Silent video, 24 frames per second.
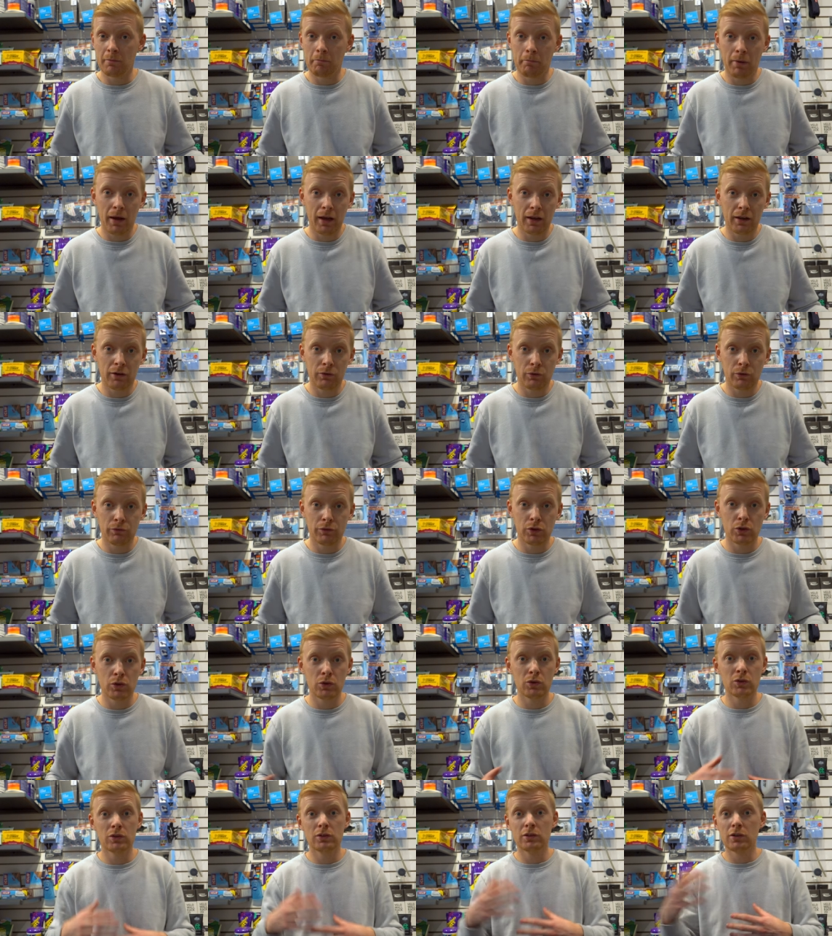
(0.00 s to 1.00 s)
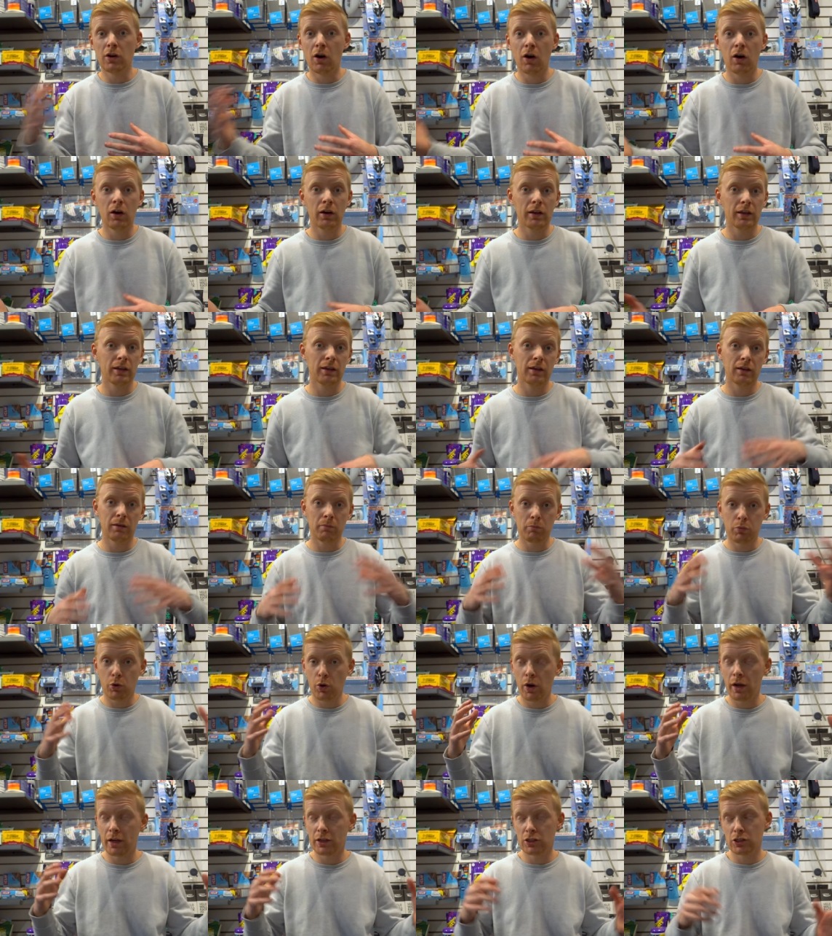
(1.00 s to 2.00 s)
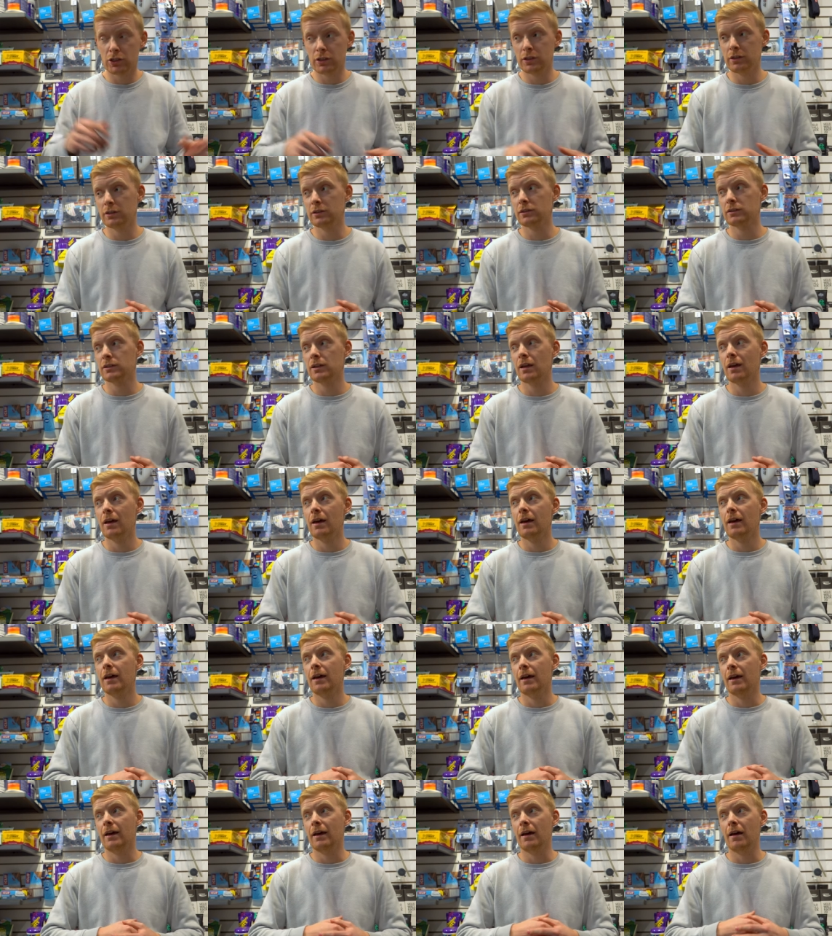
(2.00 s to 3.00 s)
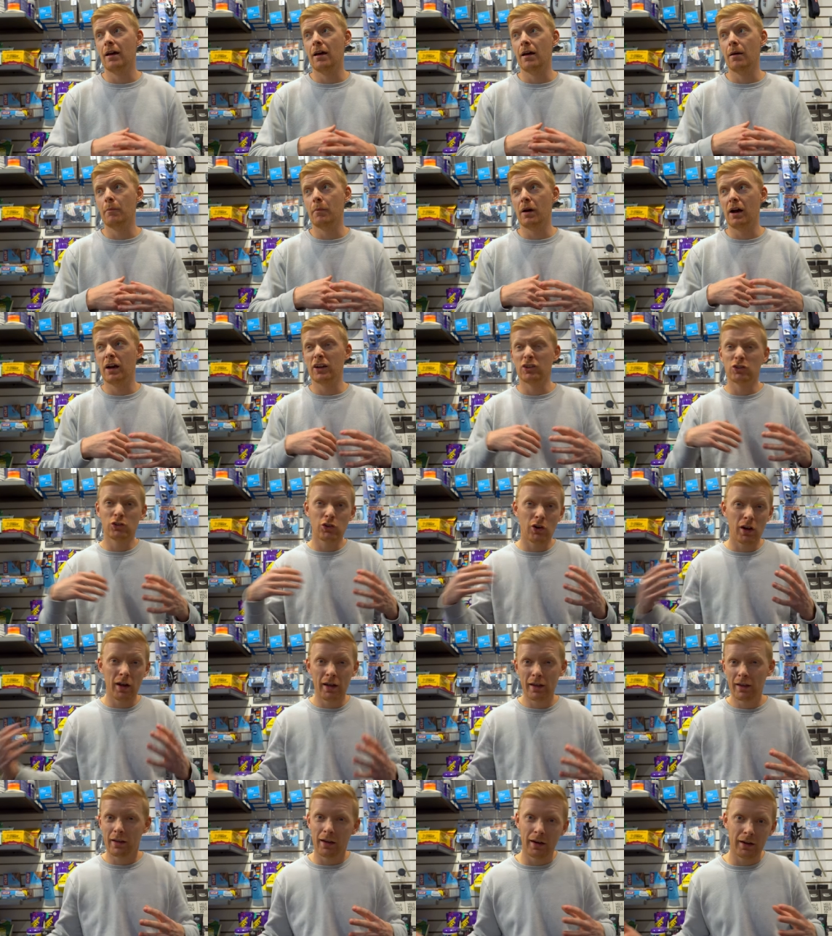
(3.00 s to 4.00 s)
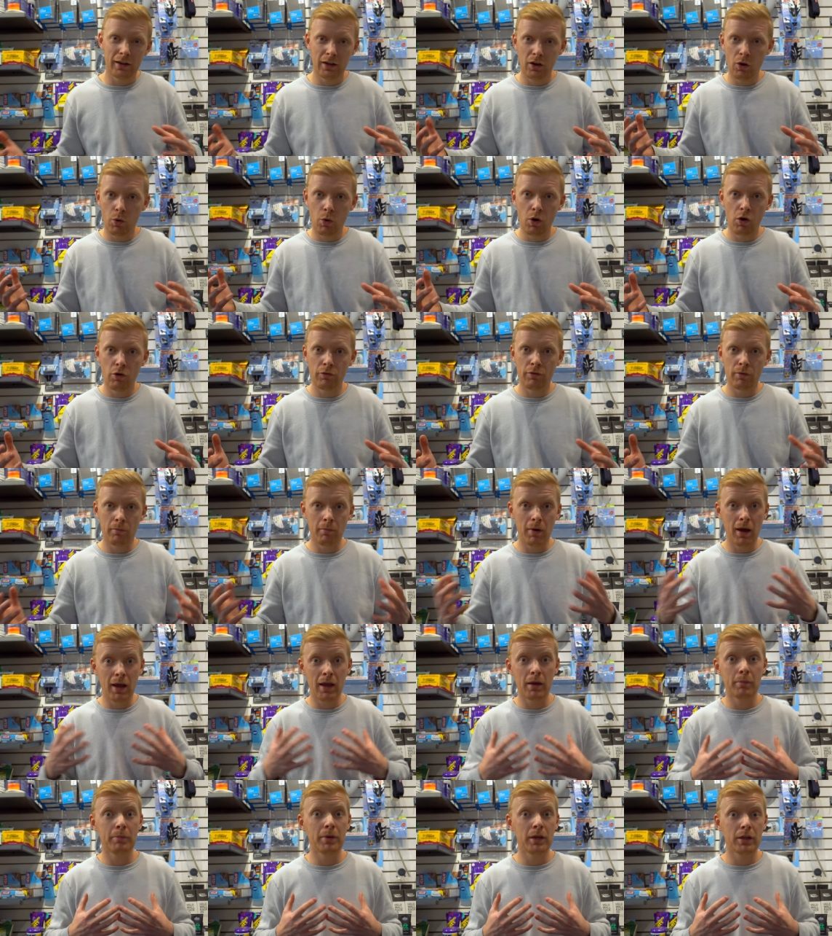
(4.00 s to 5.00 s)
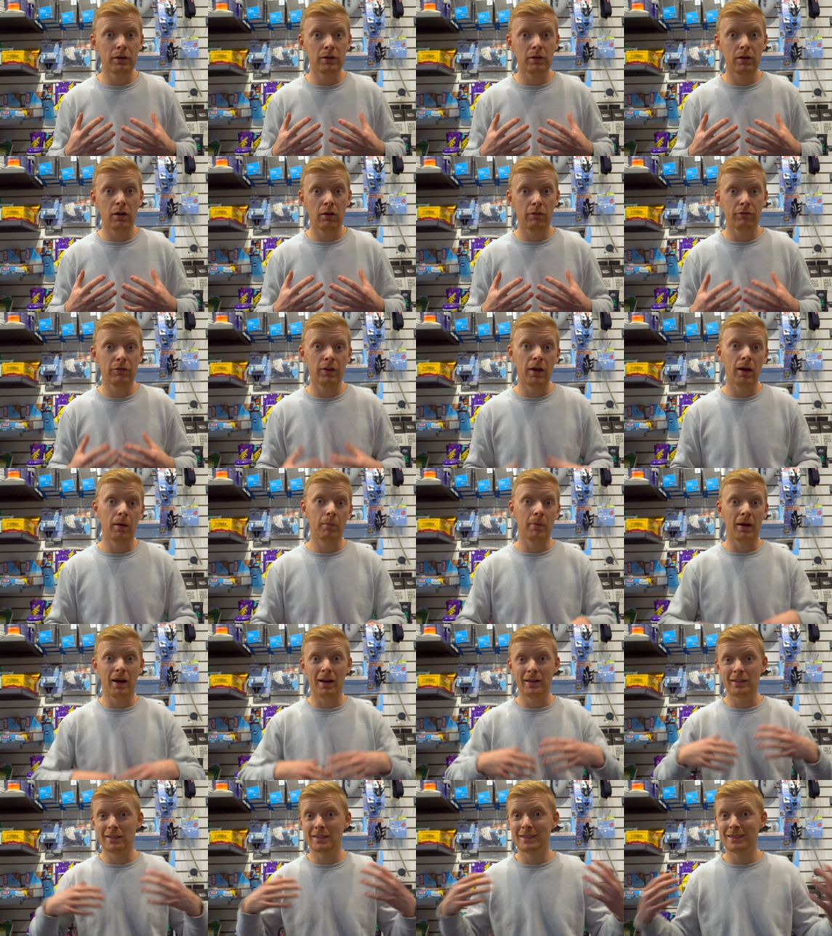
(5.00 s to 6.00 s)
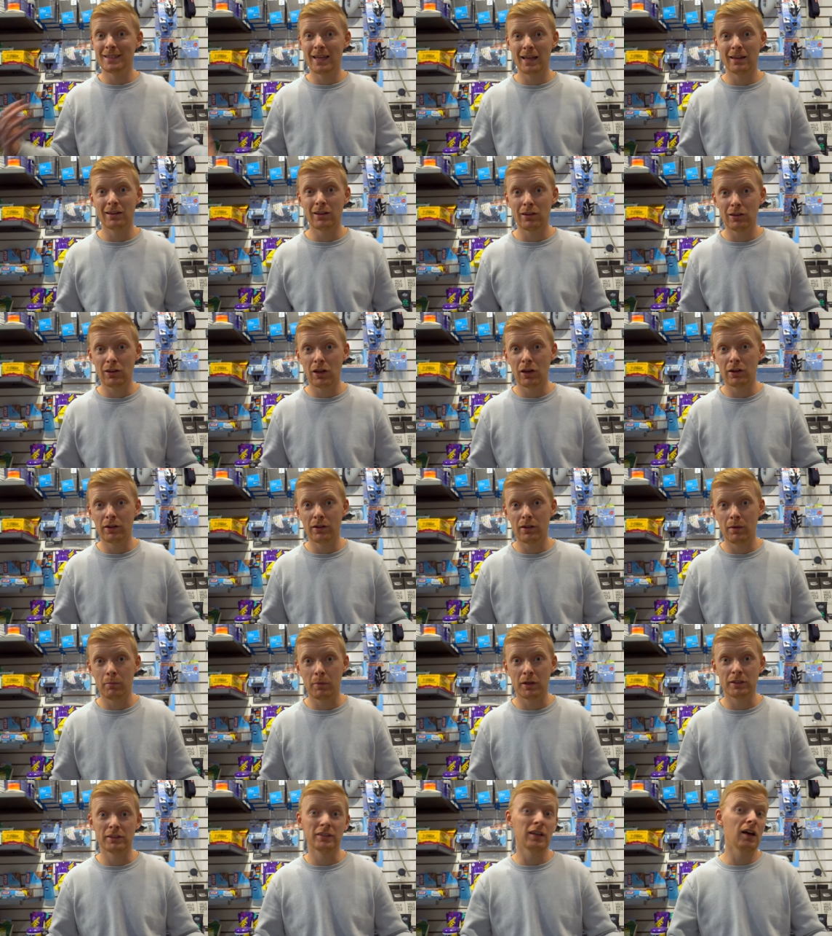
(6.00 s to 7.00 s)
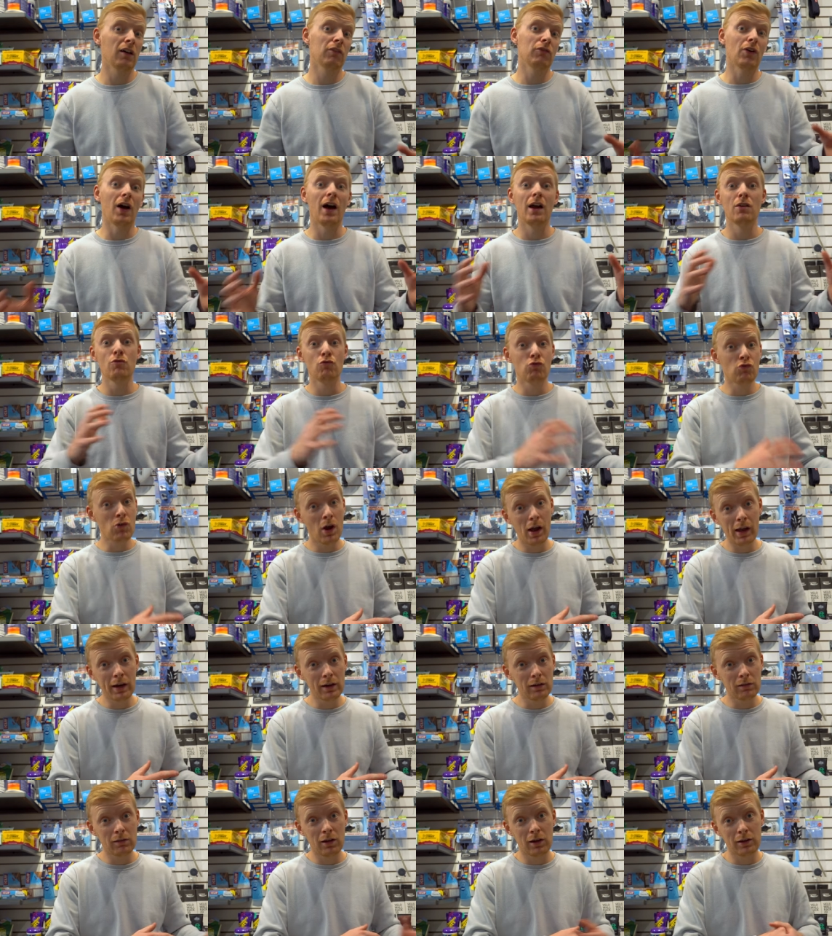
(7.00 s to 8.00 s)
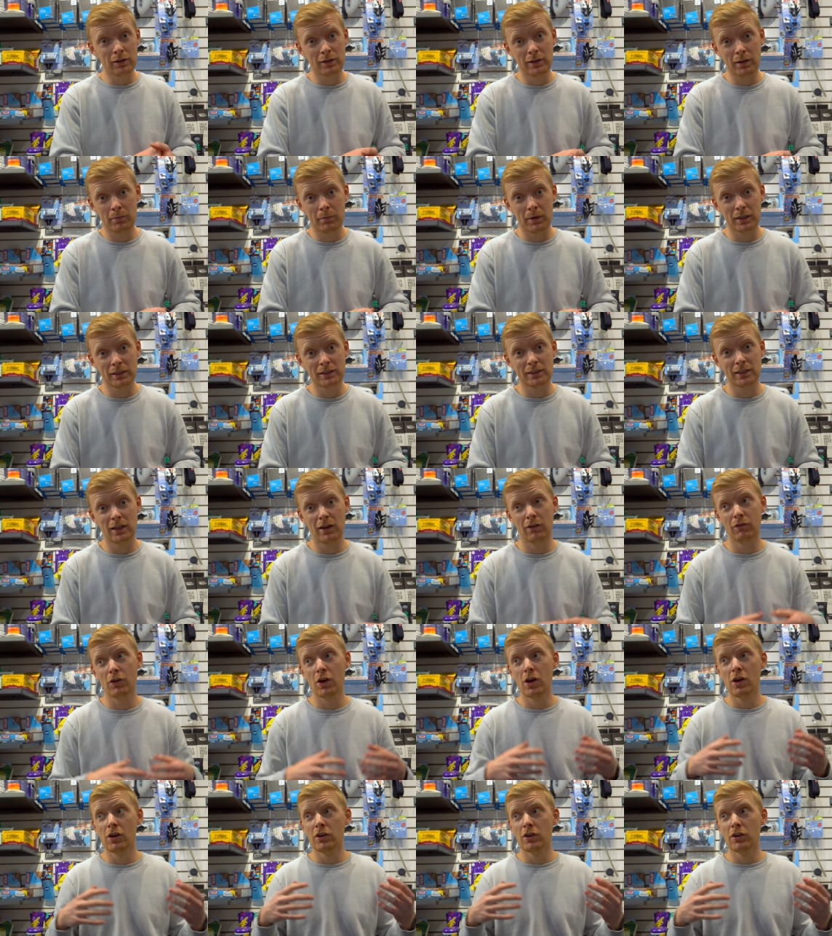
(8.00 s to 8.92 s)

of bike reviews, talking, impressions, um, I try and kind of go over my opinion of them. I sell a lot of them myself. I ride a lot of them myself.